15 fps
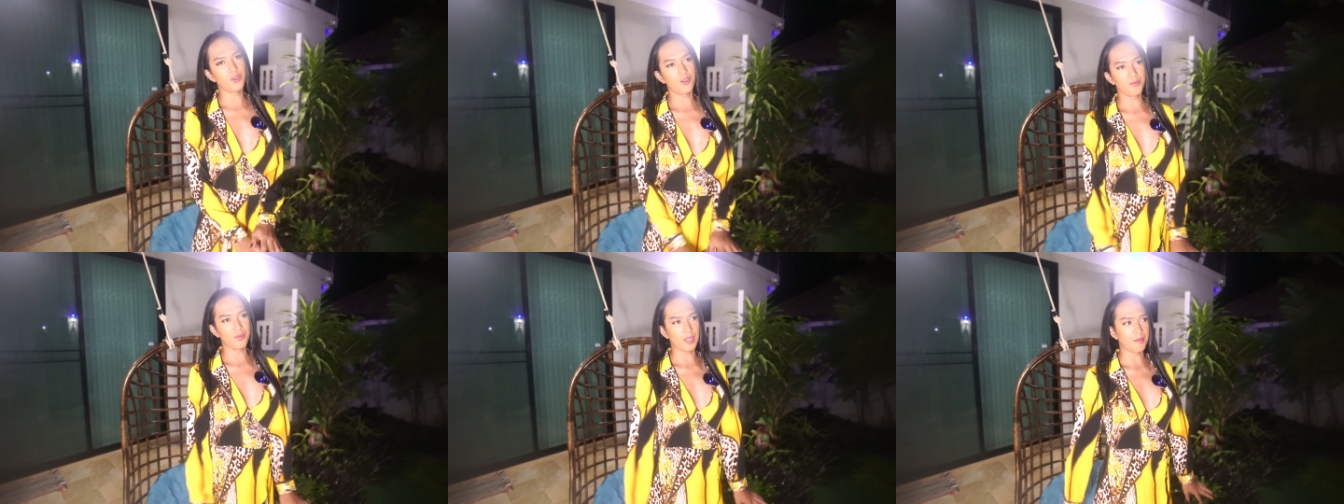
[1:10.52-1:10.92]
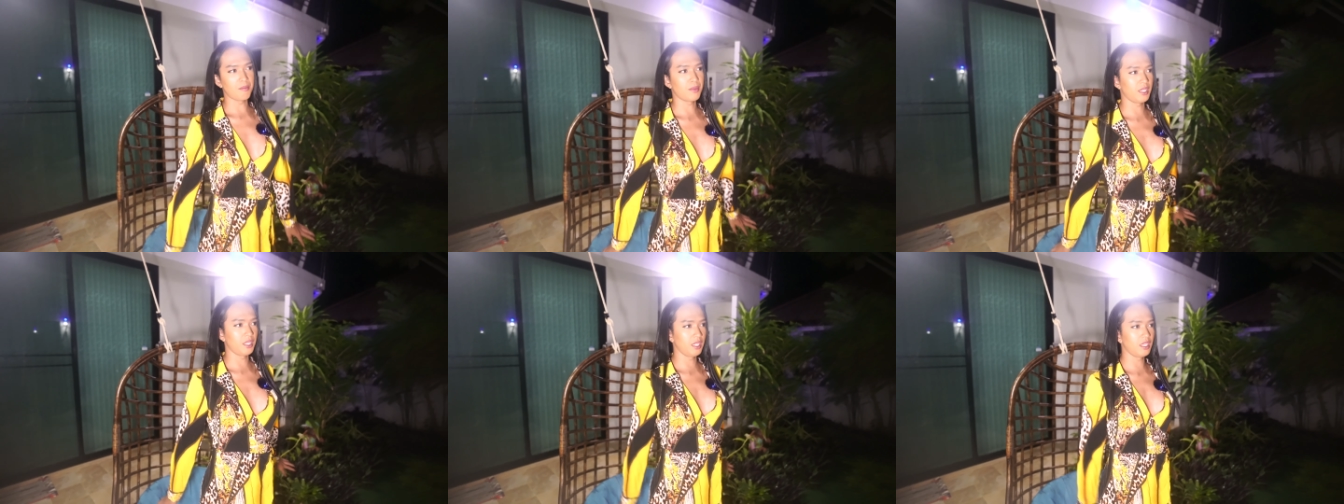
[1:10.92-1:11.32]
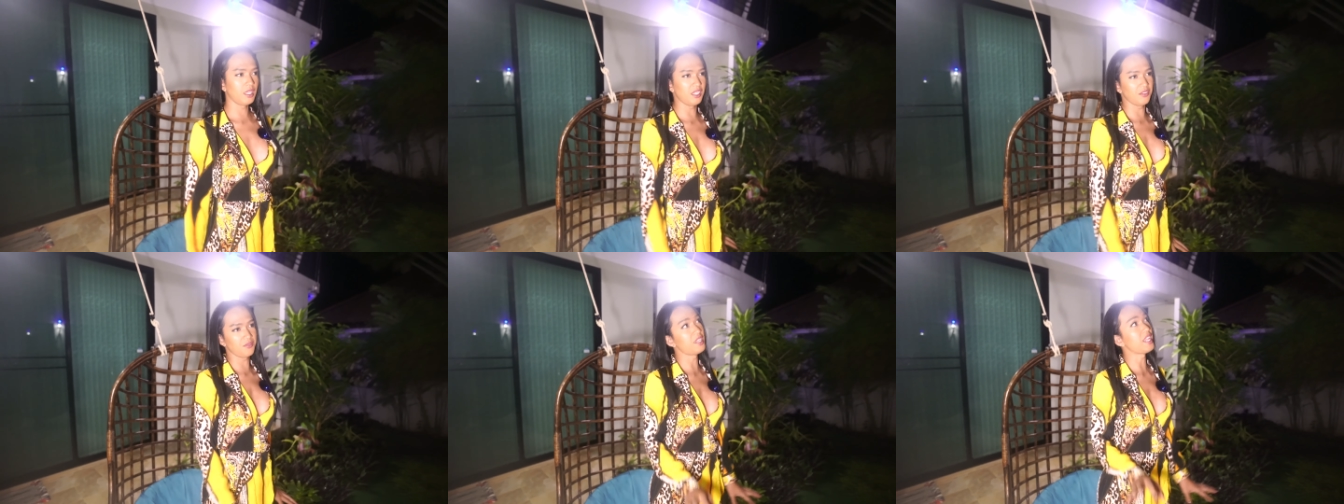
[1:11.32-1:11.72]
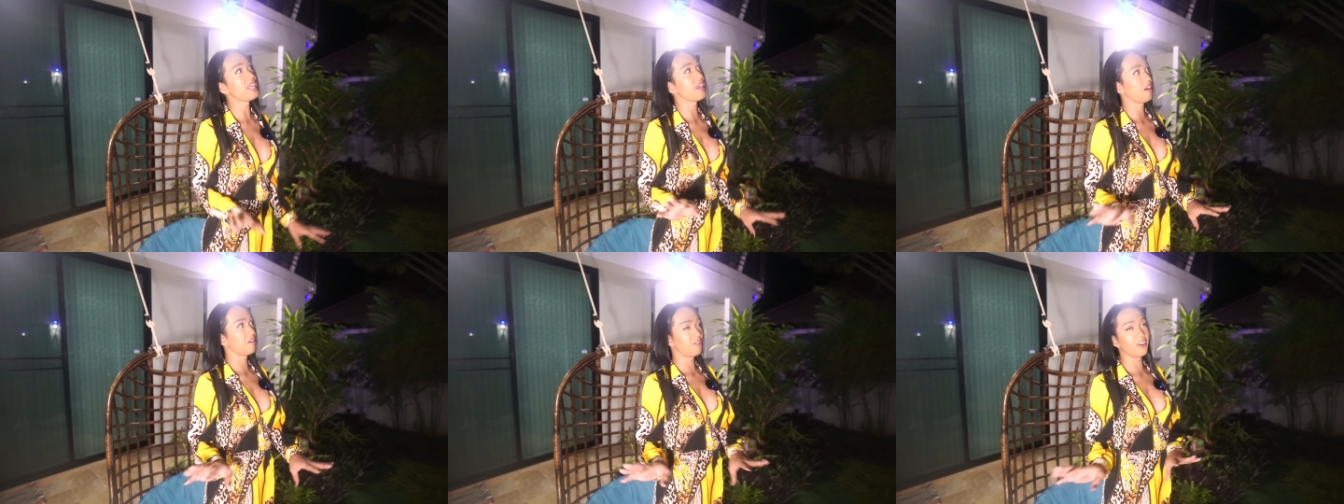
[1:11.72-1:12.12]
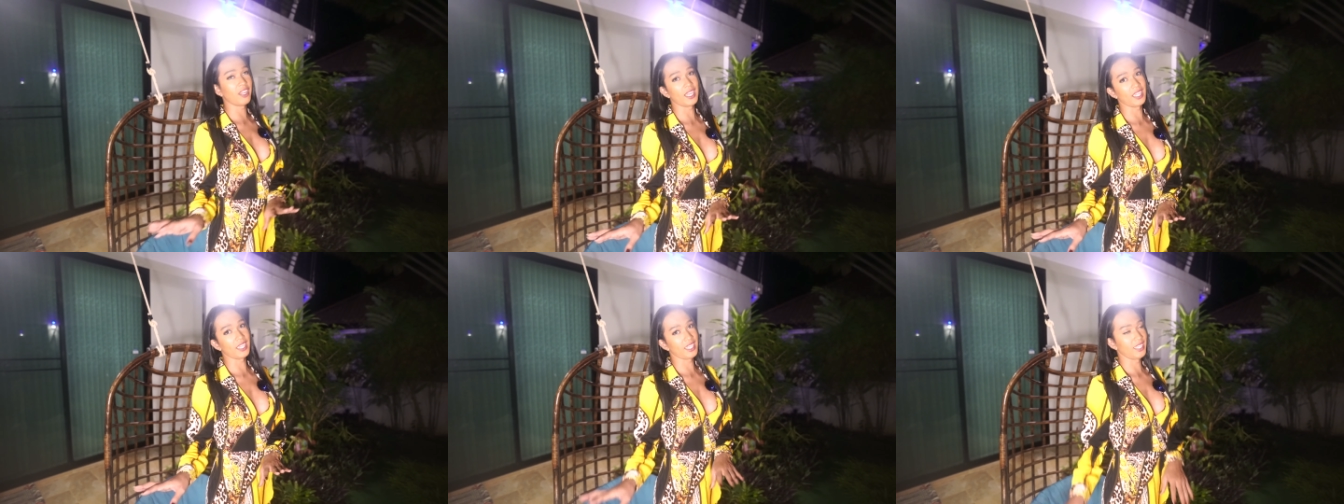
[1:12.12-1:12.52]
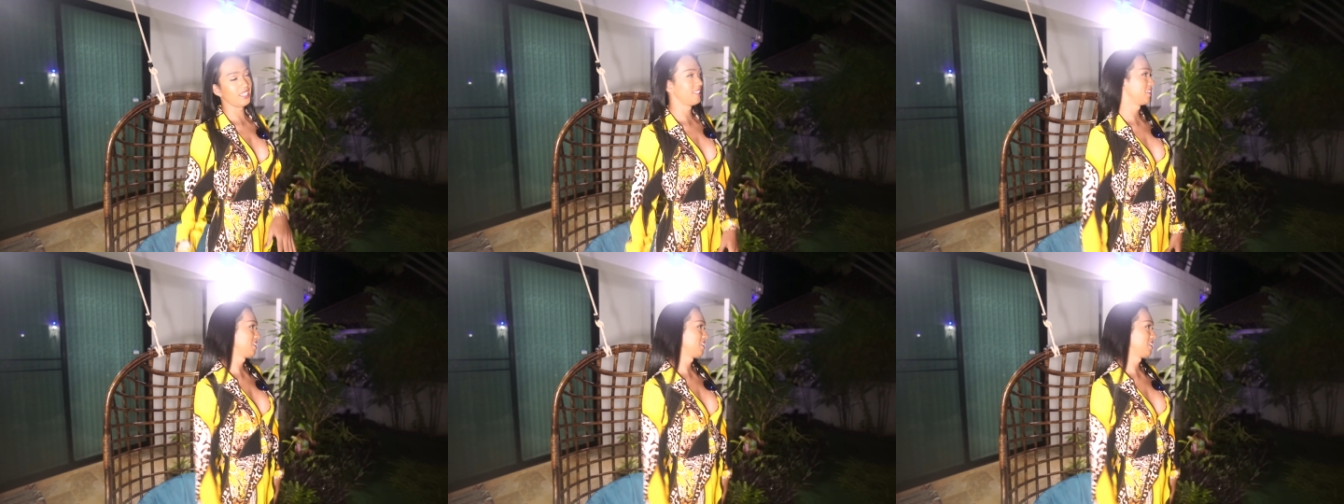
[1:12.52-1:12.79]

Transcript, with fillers: both of them, but if they are friendly.